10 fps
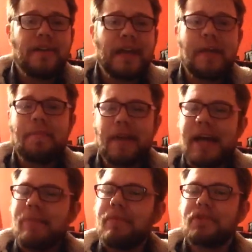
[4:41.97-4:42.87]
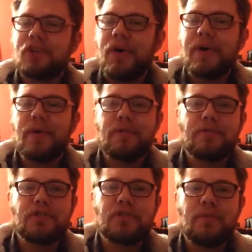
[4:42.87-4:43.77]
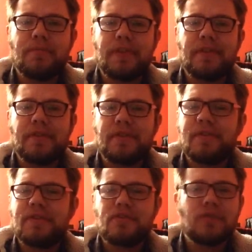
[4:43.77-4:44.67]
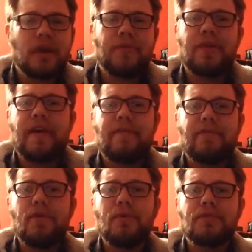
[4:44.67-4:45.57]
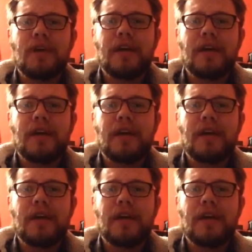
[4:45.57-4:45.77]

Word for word: They blame the child for something that's not their fault.